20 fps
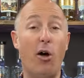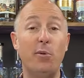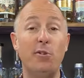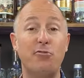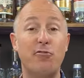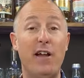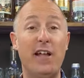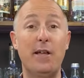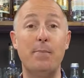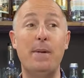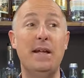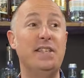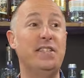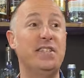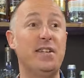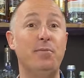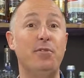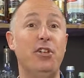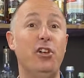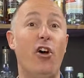would recommend
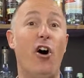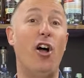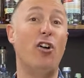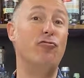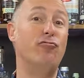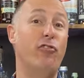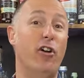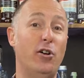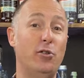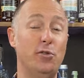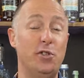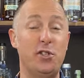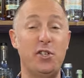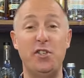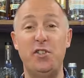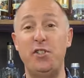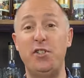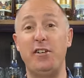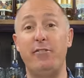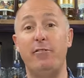something like a rose
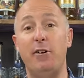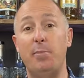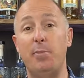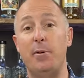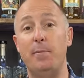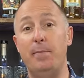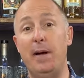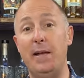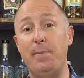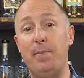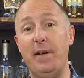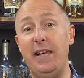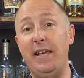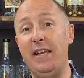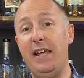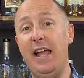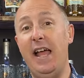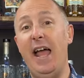syrup, maybe,